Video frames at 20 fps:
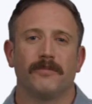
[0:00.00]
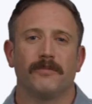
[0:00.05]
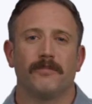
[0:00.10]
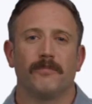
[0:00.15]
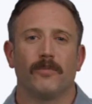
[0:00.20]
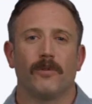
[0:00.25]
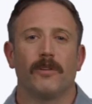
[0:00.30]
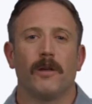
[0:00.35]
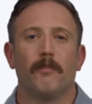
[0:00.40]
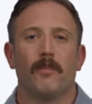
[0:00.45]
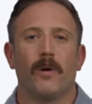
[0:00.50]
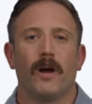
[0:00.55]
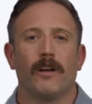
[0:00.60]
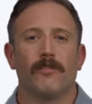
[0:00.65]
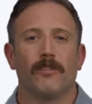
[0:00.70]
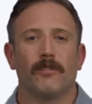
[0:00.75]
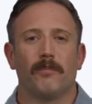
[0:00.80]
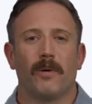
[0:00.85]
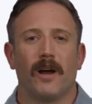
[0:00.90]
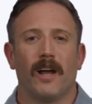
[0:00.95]
For the
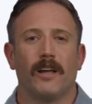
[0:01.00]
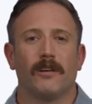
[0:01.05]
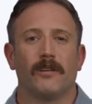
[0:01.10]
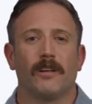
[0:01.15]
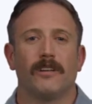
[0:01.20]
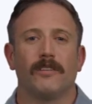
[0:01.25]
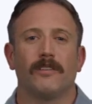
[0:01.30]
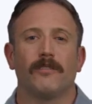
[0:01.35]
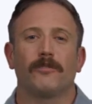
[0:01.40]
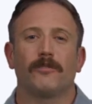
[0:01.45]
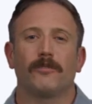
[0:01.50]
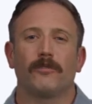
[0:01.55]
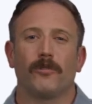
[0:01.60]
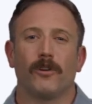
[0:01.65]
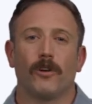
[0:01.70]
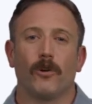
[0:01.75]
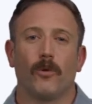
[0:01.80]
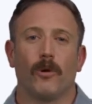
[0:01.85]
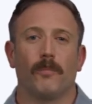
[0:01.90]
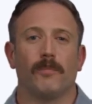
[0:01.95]
private pilot,
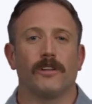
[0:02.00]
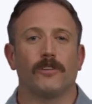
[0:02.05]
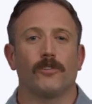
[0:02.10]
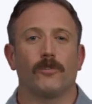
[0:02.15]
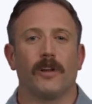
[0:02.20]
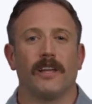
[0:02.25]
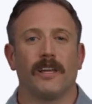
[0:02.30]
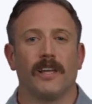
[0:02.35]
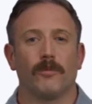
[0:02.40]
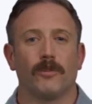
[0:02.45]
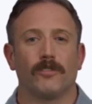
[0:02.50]
you will be training